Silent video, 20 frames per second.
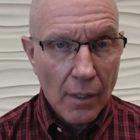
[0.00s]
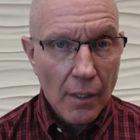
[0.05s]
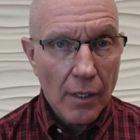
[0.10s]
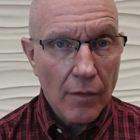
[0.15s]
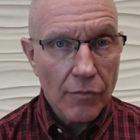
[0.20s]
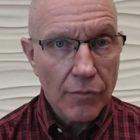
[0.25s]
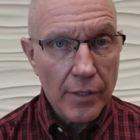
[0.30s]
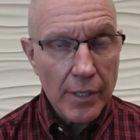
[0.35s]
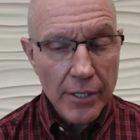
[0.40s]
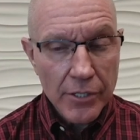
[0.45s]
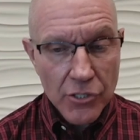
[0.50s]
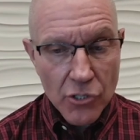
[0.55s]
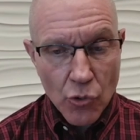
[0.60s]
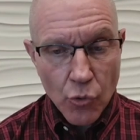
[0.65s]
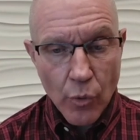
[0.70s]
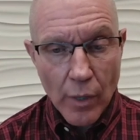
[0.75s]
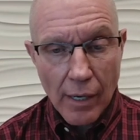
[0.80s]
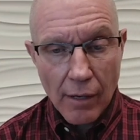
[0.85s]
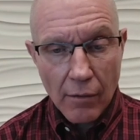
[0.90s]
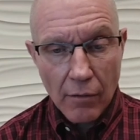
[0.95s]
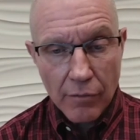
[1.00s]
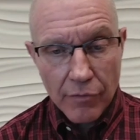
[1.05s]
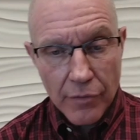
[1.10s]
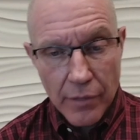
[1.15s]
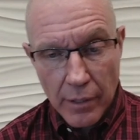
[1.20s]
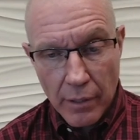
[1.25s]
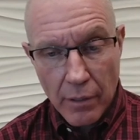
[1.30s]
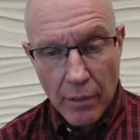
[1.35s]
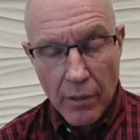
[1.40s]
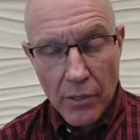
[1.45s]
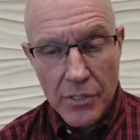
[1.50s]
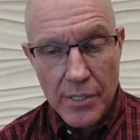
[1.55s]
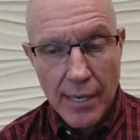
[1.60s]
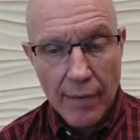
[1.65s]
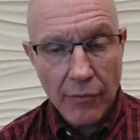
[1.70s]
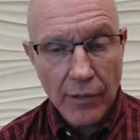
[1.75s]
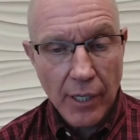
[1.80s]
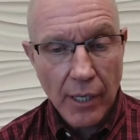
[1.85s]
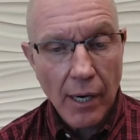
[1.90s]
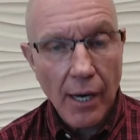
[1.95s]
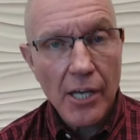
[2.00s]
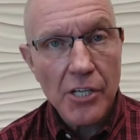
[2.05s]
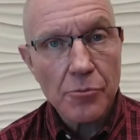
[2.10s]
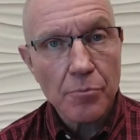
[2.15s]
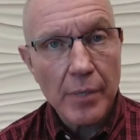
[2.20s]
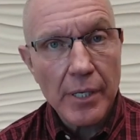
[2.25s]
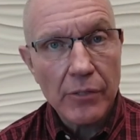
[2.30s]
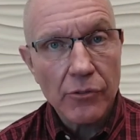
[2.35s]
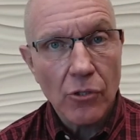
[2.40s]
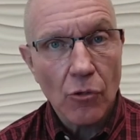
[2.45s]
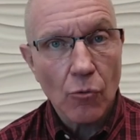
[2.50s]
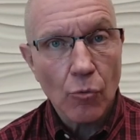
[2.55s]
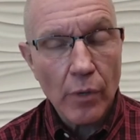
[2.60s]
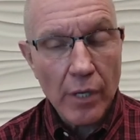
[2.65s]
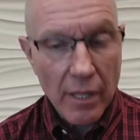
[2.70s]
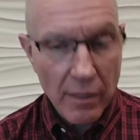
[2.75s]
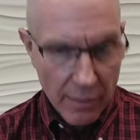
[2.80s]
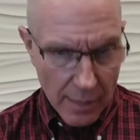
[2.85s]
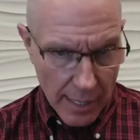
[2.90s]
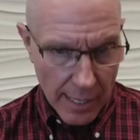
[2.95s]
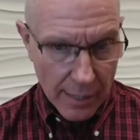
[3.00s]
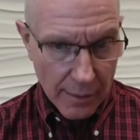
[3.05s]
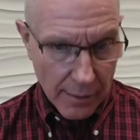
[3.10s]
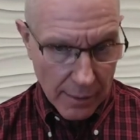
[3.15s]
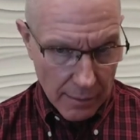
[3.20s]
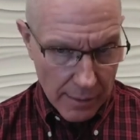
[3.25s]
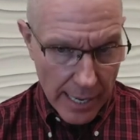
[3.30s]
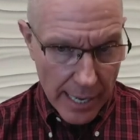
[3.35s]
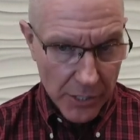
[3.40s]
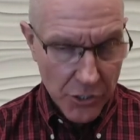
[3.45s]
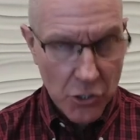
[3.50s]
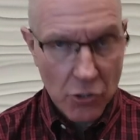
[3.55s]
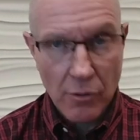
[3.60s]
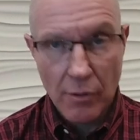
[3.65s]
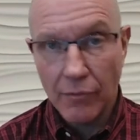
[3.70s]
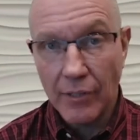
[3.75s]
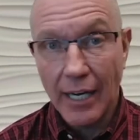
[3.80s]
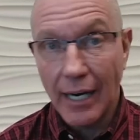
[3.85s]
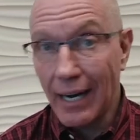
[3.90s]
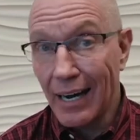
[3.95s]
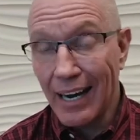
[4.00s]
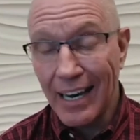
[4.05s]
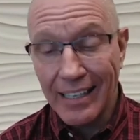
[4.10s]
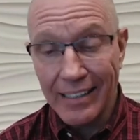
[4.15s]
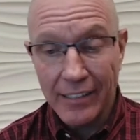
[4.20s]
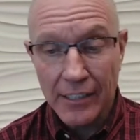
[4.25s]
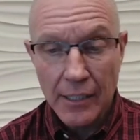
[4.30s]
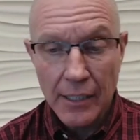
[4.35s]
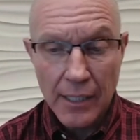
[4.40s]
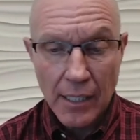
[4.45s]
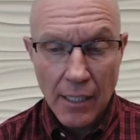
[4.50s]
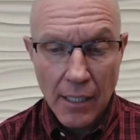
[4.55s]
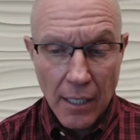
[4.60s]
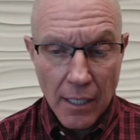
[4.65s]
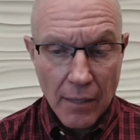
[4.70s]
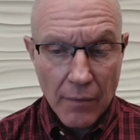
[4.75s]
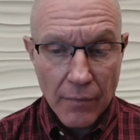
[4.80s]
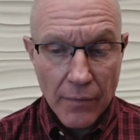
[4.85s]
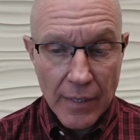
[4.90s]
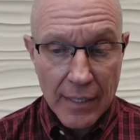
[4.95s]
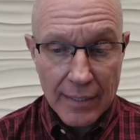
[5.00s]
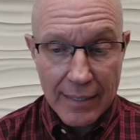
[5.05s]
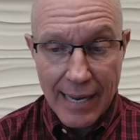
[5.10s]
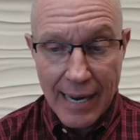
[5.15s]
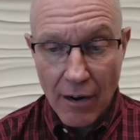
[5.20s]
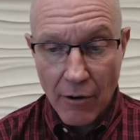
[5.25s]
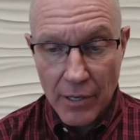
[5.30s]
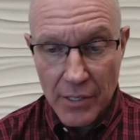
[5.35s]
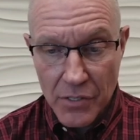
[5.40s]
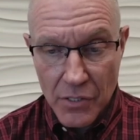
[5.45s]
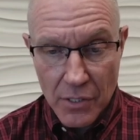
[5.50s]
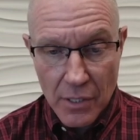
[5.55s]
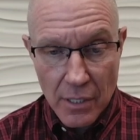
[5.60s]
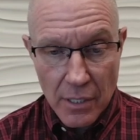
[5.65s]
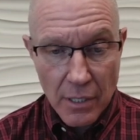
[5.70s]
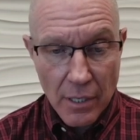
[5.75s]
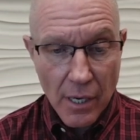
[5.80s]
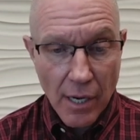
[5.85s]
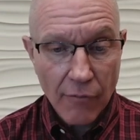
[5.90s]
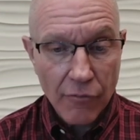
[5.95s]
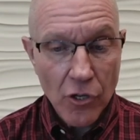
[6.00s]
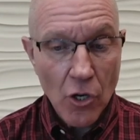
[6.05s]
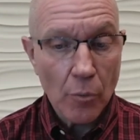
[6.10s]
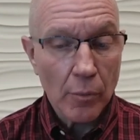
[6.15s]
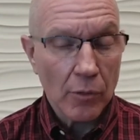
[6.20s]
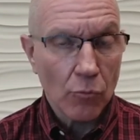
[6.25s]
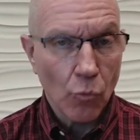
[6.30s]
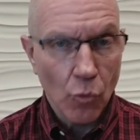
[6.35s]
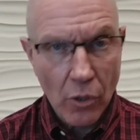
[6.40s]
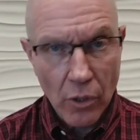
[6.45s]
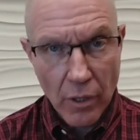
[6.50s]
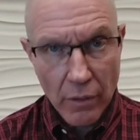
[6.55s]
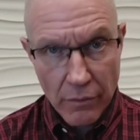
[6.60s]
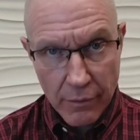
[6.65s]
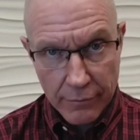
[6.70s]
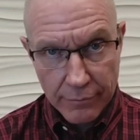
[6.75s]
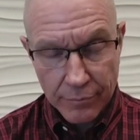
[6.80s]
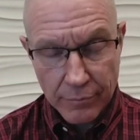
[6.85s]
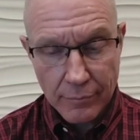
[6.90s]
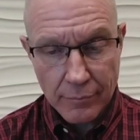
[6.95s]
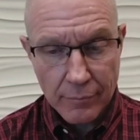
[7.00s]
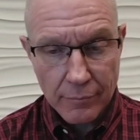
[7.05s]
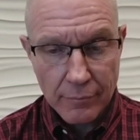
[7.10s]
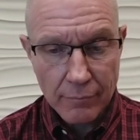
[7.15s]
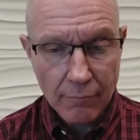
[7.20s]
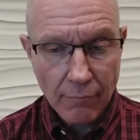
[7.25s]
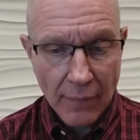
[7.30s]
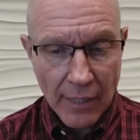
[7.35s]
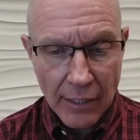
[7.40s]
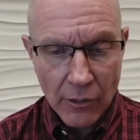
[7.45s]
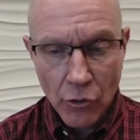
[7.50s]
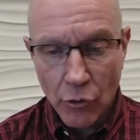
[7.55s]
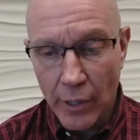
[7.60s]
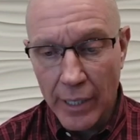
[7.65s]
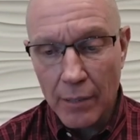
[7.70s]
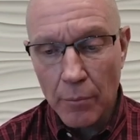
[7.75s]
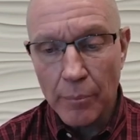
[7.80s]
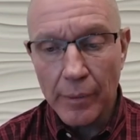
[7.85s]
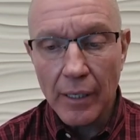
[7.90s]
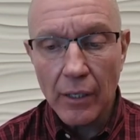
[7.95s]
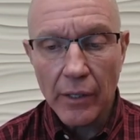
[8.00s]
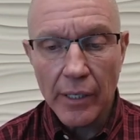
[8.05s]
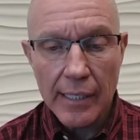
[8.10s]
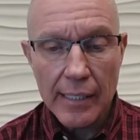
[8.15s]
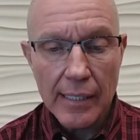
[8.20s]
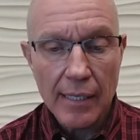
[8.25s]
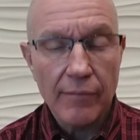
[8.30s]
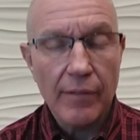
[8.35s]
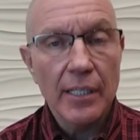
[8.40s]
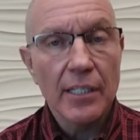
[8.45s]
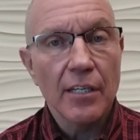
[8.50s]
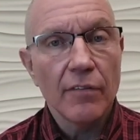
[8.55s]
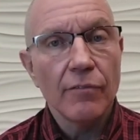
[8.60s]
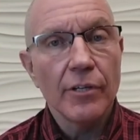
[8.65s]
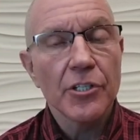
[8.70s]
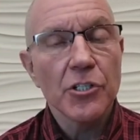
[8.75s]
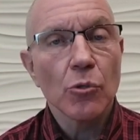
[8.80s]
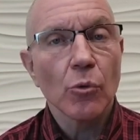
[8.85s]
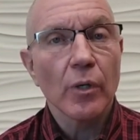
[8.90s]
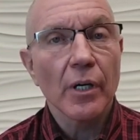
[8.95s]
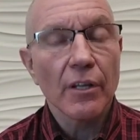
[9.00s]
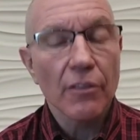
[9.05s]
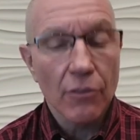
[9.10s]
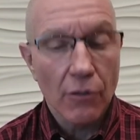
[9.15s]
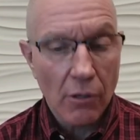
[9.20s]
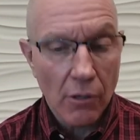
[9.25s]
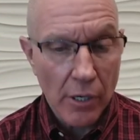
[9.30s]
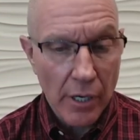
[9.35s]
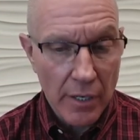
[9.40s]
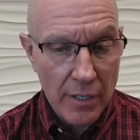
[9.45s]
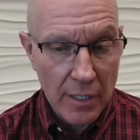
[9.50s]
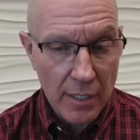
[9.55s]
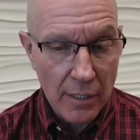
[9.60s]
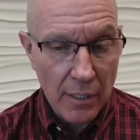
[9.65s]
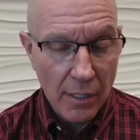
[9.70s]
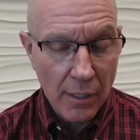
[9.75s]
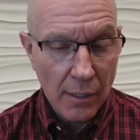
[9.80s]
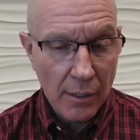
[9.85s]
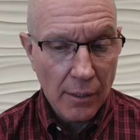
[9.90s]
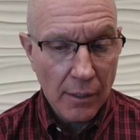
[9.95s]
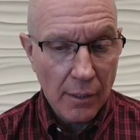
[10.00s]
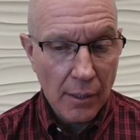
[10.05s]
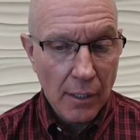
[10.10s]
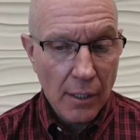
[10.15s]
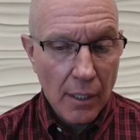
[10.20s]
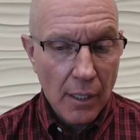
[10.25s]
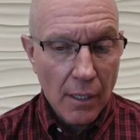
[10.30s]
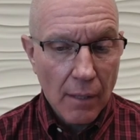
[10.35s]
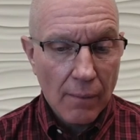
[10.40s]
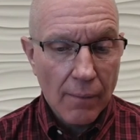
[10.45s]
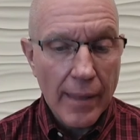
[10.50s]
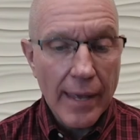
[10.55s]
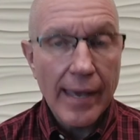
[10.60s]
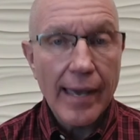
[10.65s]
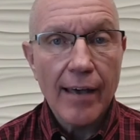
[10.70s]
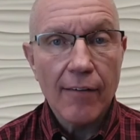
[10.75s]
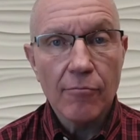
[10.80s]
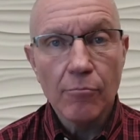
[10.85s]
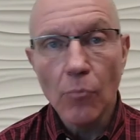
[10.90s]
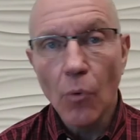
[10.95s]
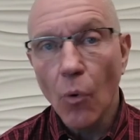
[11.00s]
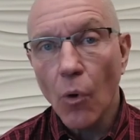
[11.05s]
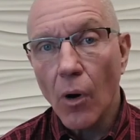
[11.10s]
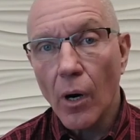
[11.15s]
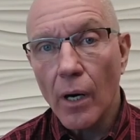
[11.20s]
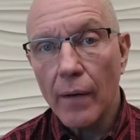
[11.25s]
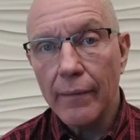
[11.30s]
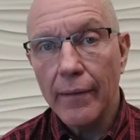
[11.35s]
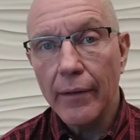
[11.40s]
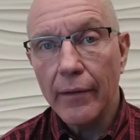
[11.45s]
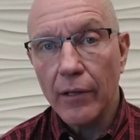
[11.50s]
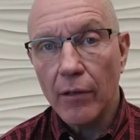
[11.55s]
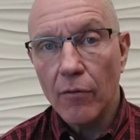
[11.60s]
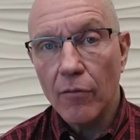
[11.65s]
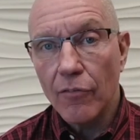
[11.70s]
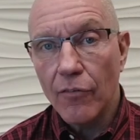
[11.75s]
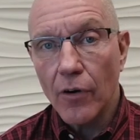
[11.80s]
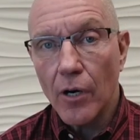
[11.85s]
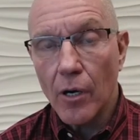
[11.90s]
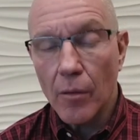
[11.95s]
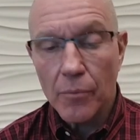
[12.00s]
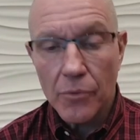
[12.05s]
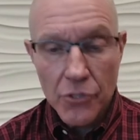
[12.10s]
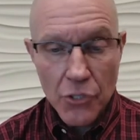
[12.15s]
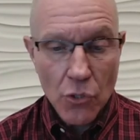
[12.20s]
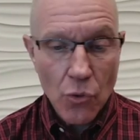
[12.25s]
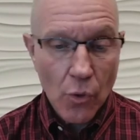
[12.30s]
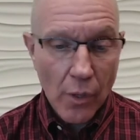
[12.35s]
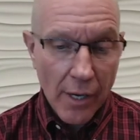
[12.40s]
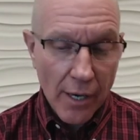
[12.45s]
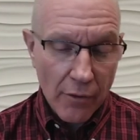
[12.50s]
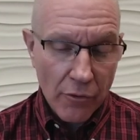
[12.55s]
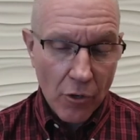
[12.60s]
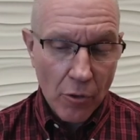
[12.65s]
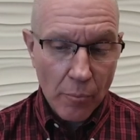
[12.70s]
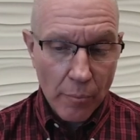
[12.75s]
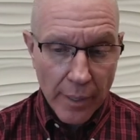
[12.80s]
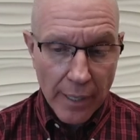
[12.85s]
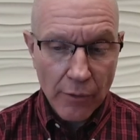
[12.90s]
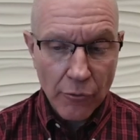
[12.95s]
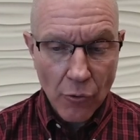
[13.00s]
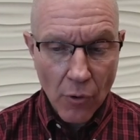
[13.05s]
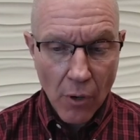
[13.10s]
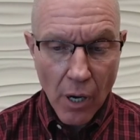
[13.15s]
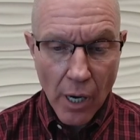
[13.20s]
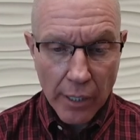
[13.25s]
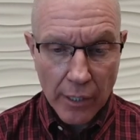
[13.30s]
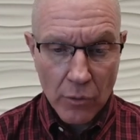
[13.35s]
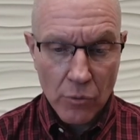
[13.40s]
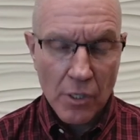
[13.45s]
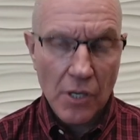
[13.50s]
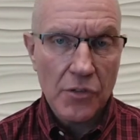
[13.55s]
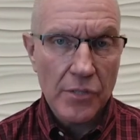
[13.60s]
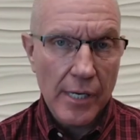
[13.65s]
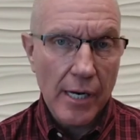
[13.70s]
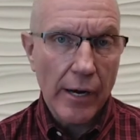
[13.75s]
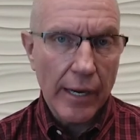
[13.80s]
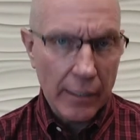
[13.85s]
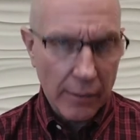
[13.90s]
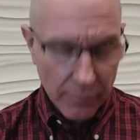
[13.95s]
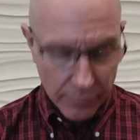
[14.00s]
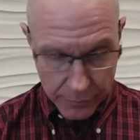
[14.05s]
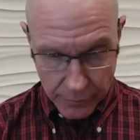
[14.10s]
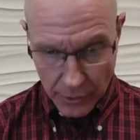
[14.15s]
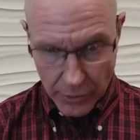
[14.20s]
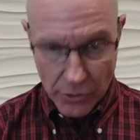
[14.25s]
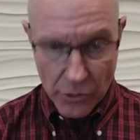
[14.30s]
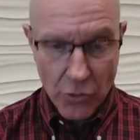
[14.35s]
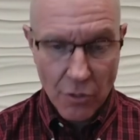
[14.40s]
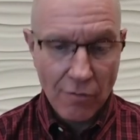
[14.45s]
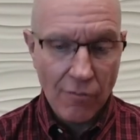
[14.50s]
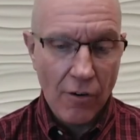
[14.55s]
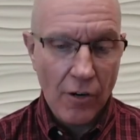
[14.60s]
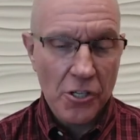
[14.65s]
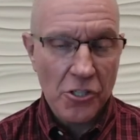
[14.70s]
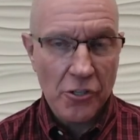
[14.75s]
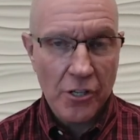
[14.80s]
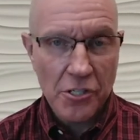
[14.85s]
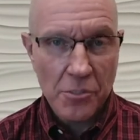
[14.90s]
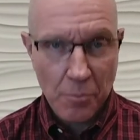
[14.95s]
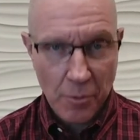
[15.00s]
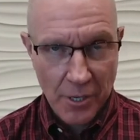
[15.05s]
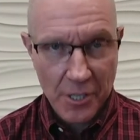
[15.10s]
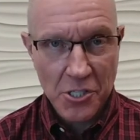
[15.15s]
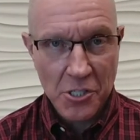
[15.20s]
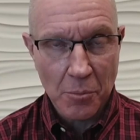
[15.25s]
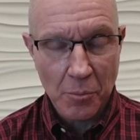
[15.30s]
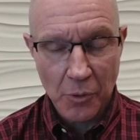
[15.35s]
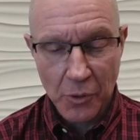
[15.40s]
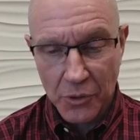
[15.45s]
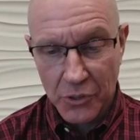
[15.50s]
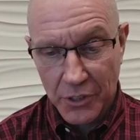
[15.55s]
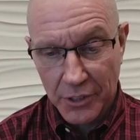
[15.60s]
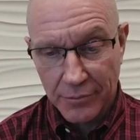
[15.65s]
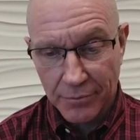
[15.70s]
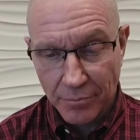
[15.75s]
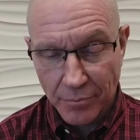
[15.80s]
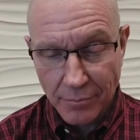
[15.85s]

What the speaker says: If these 12 years have caused me to rethink the nature of God, the inherency of human worth, and credibility of individual authority, they have more than confirmed 2 other bedrock Unitarian Universalist principles."